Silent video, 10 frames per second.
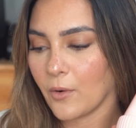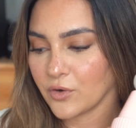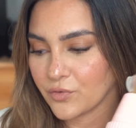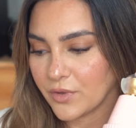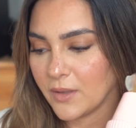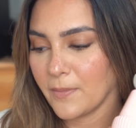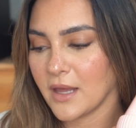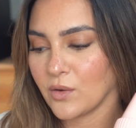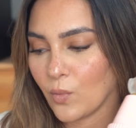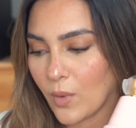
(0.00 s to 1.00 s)
cream
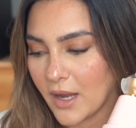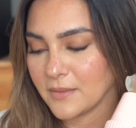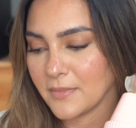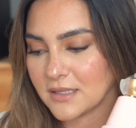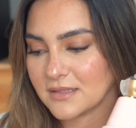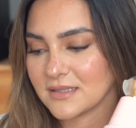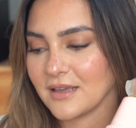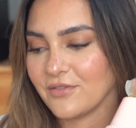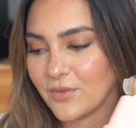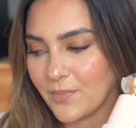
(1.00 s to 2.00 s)
and white musk
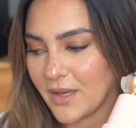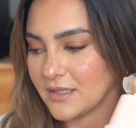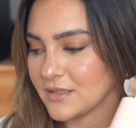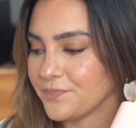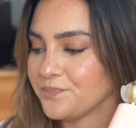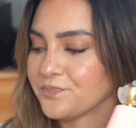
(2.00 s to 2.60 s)
in the base.